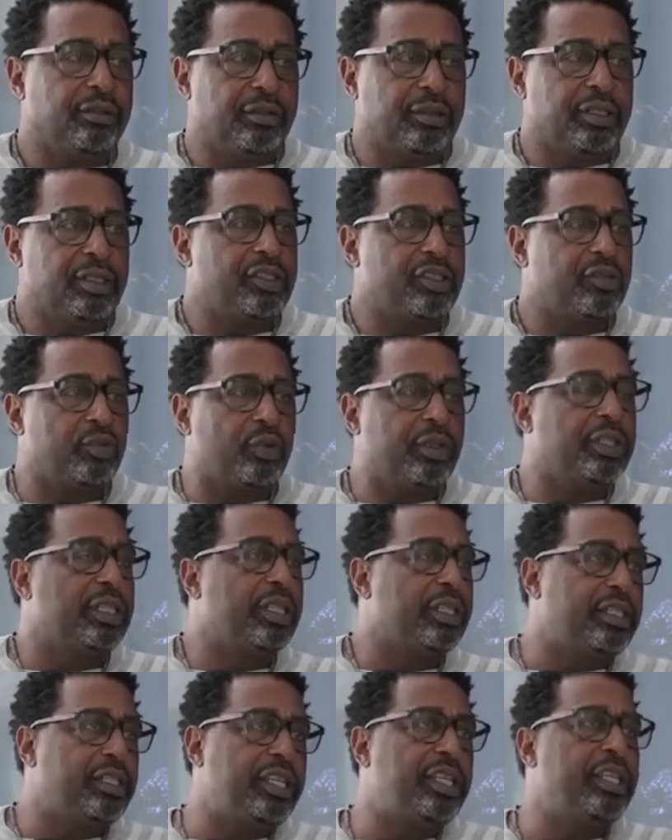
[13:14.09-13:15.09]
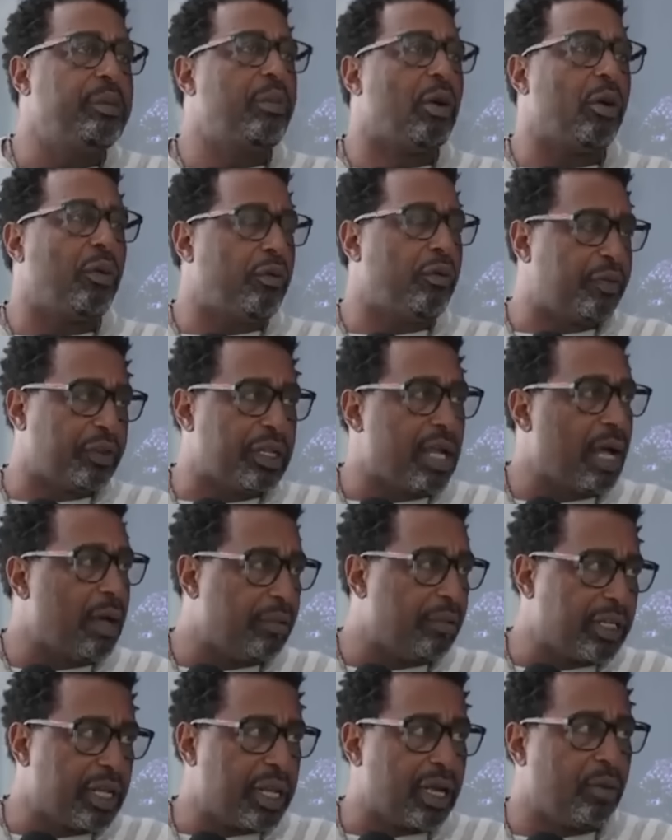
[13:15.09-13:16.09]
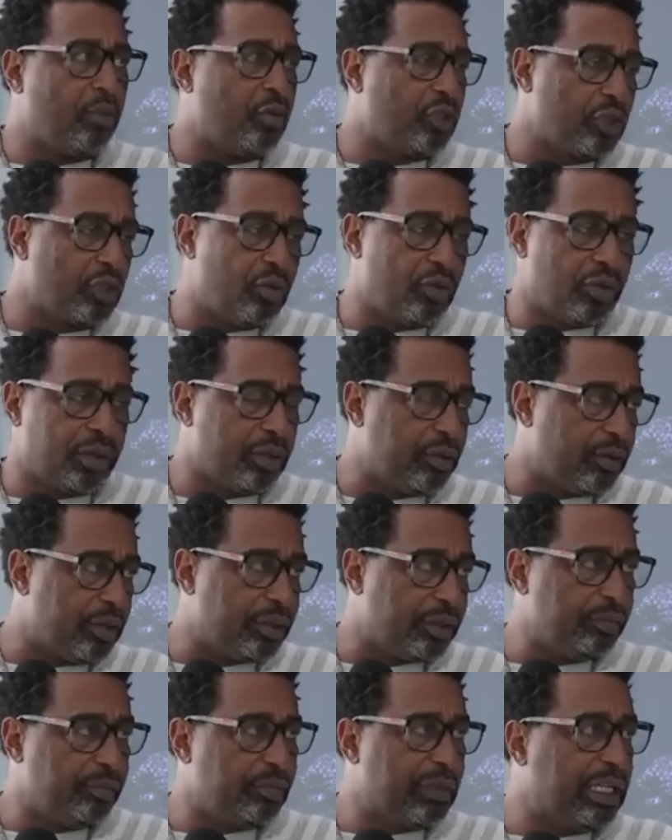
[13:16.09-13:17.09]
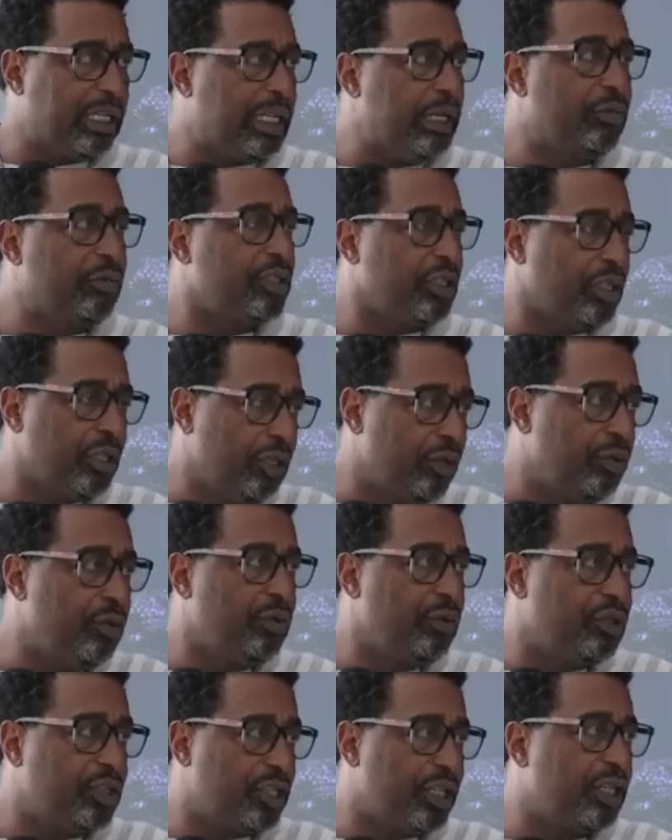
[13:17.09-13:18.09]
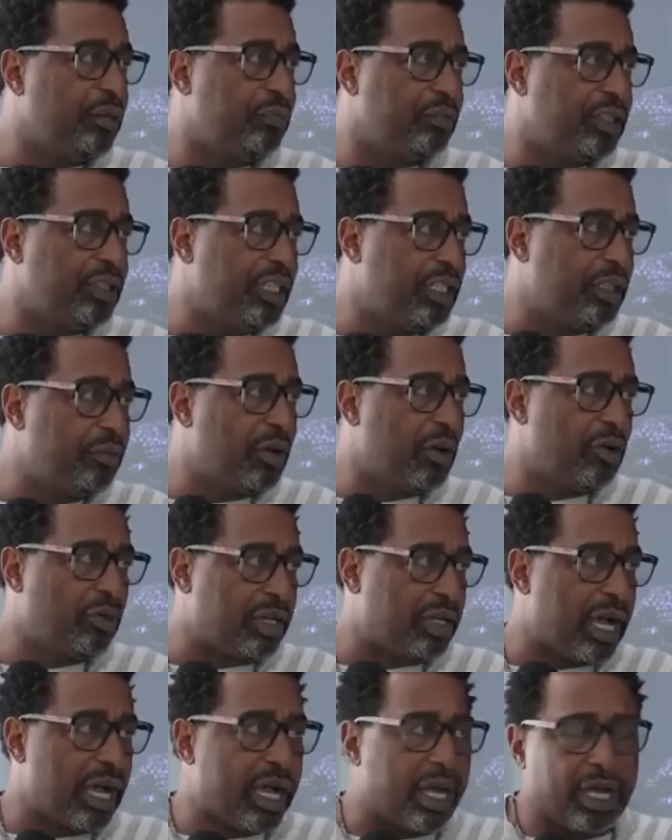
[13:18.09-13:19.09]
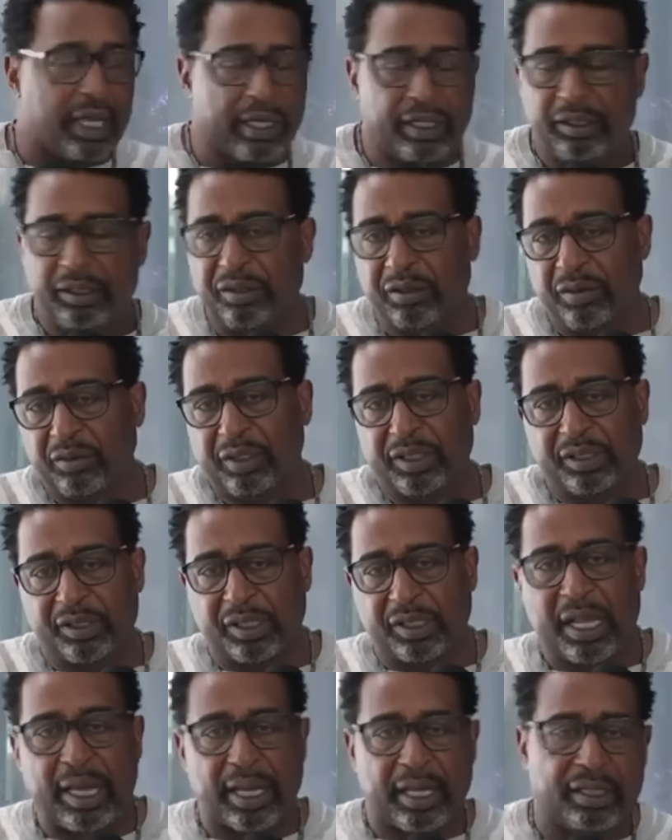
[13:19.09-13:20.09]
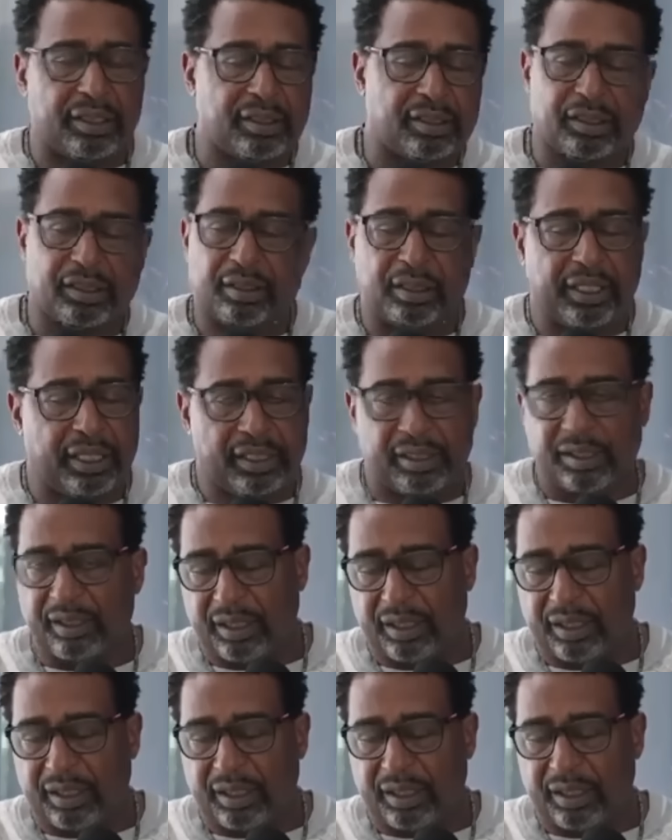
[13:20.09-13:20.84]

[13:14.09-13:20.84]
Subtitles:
this is when the Tebow phenomenon was going on. Mm-hmm. And he was a huge Tim Tebow guy. You know, this guy is this,